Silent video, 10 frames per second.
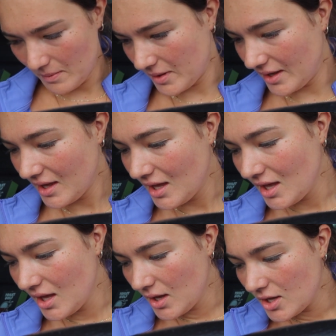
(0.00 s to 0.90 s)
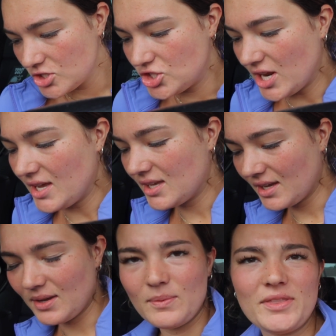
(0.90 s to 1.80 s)
But Jake
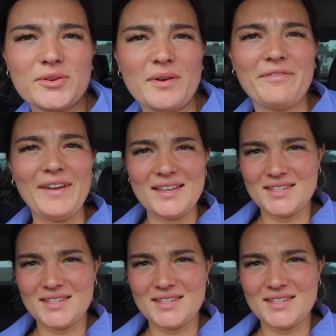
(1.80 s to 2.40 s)
went through a phase